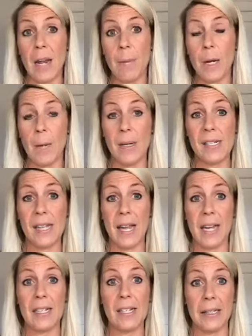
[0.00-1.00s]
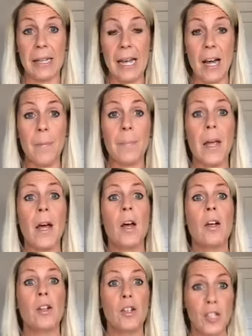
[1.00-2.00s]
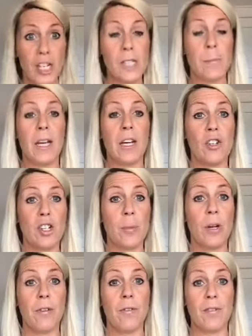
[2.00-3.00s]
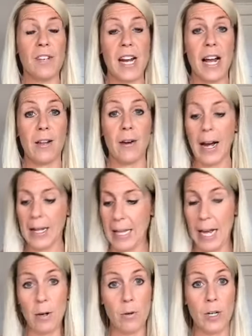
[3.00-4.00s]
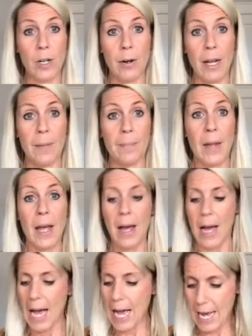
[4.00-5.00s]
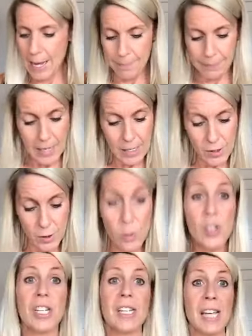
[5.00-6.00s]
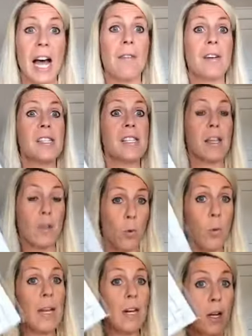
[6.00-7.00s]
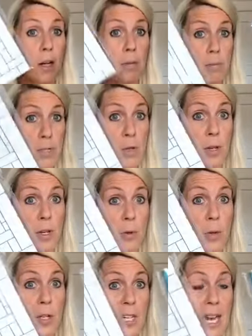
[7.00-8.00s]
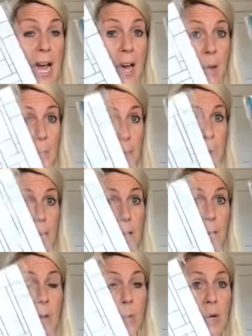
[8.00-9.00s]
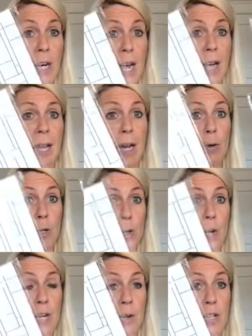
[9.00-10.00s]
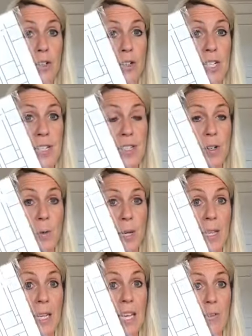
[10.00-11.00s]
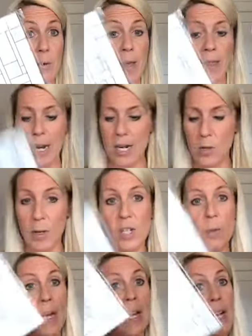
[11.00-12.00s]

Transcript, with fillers: I'm going to be sending to Leah, just because she put a $50 online order in. So she's obviously the winner, so you could get, maybe if you put an online order and you get your chance to win the giveaway that I do each week.